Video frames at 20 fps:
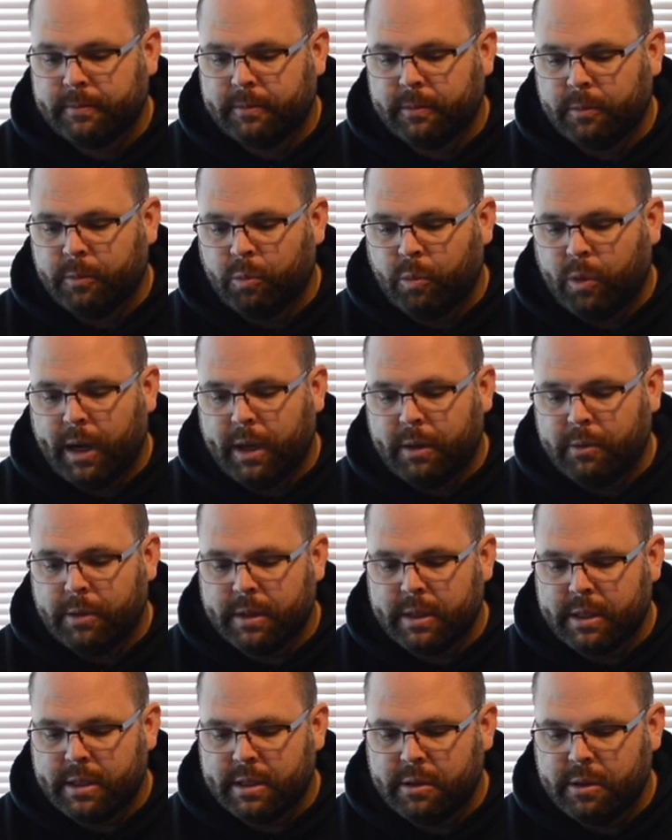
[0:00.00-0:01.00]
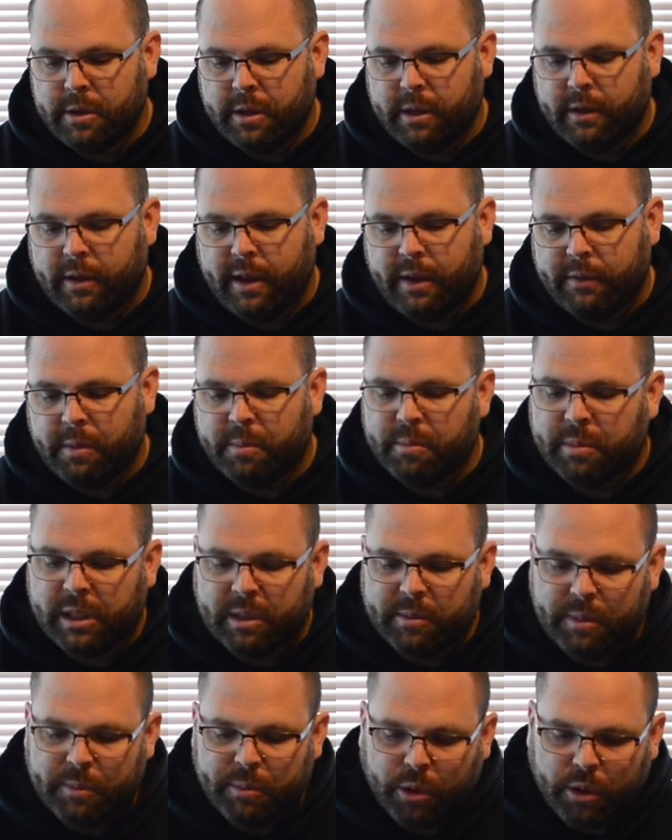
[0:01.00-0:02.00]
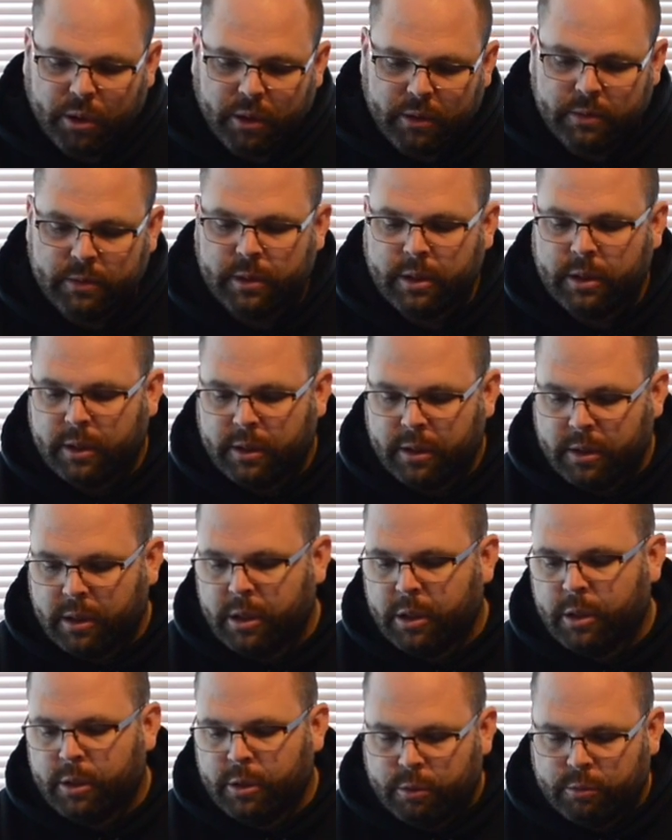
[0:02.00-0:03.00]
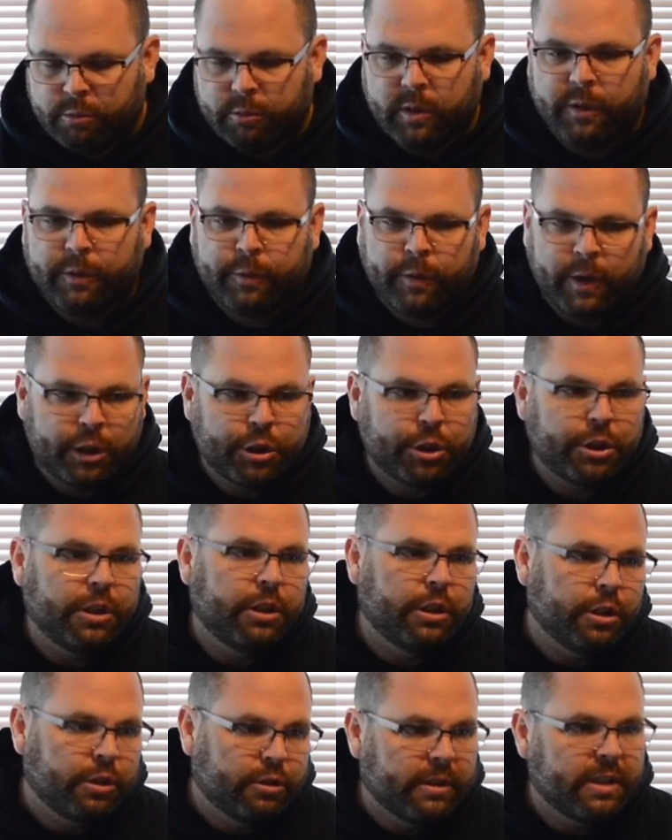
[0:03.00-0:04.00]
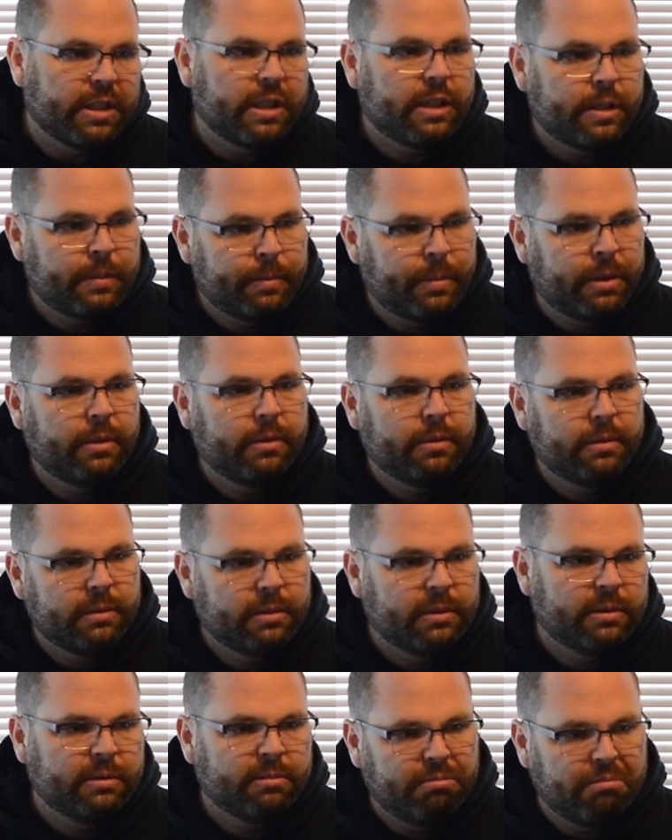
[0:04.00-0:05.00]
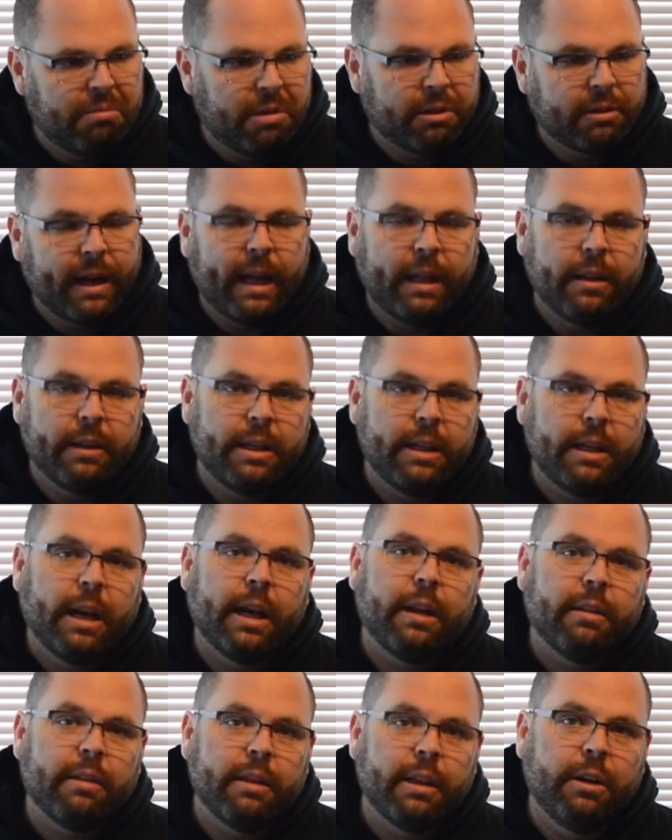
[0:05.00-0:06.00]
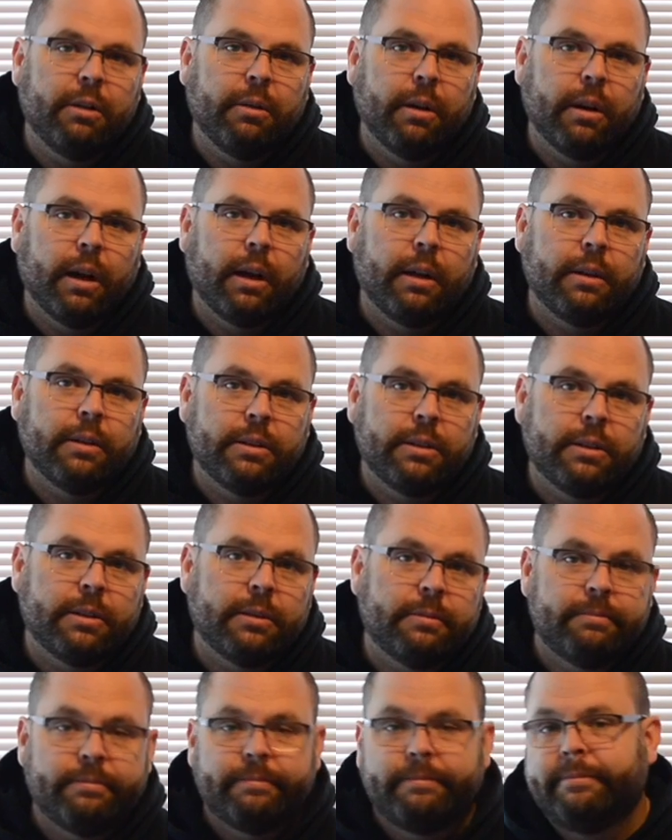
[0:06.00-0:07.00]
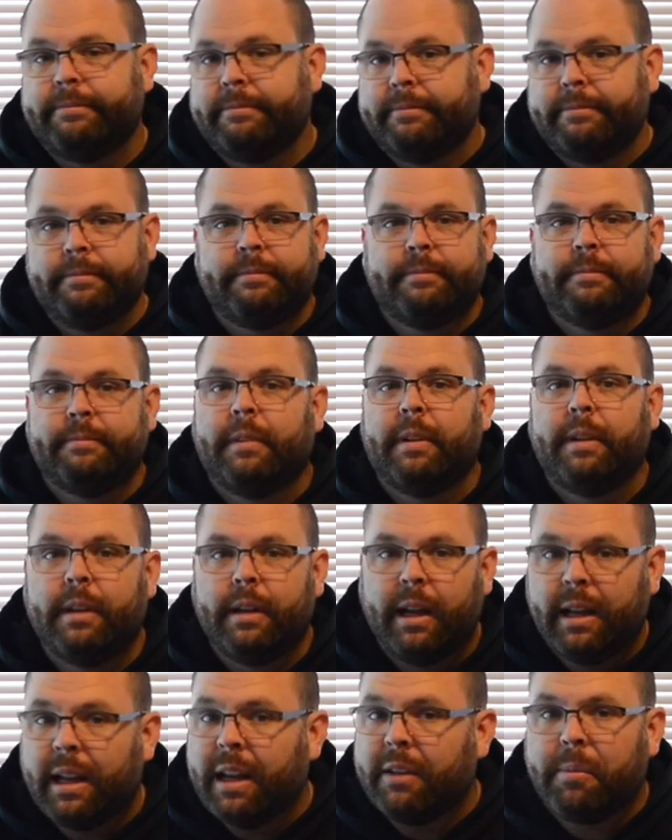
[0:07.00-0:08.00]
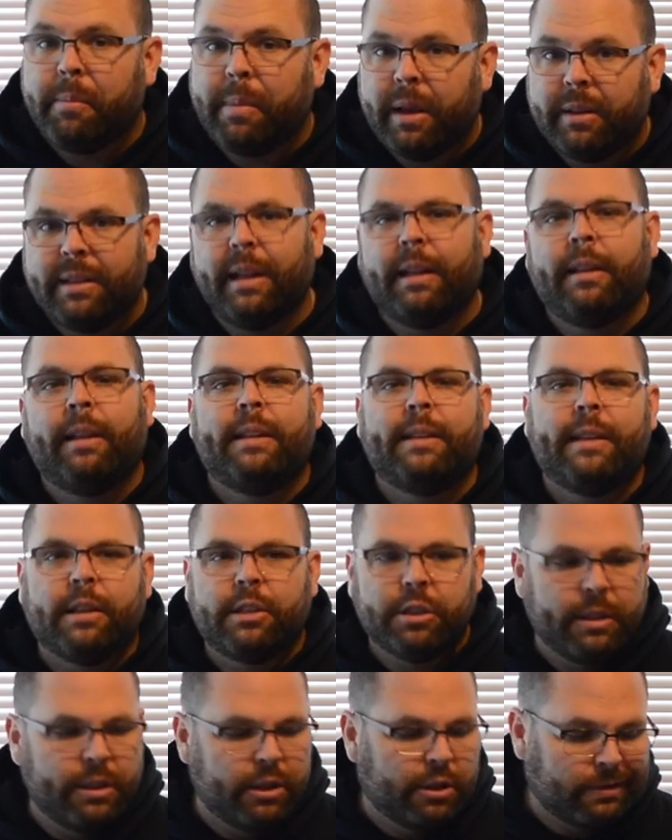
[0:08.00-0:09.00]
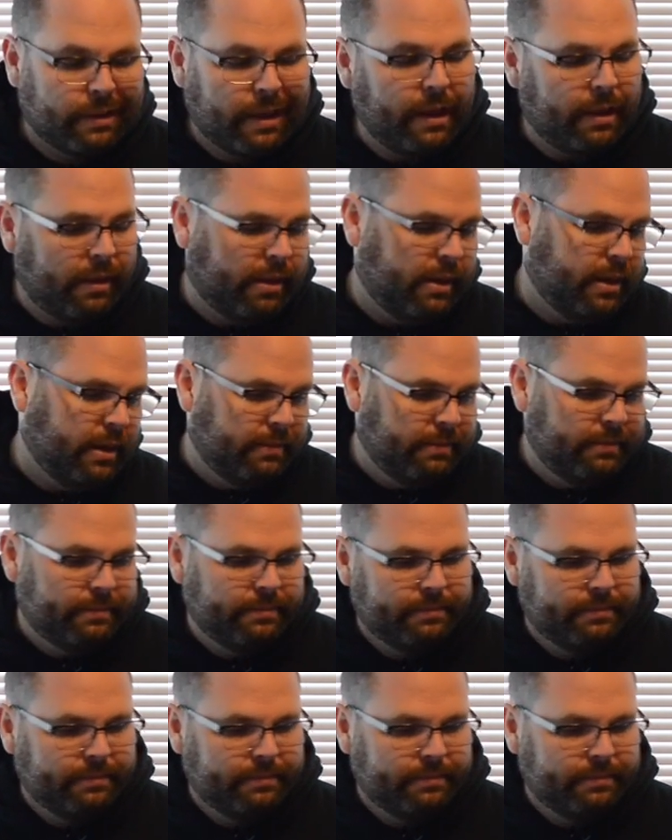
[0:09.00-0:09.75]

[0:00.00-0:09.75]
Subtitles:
wine with this, so you're going to have a little bit more refreshing, crisp, minerality kind of thing going on. So. Enough about that. Let's actually try the thing.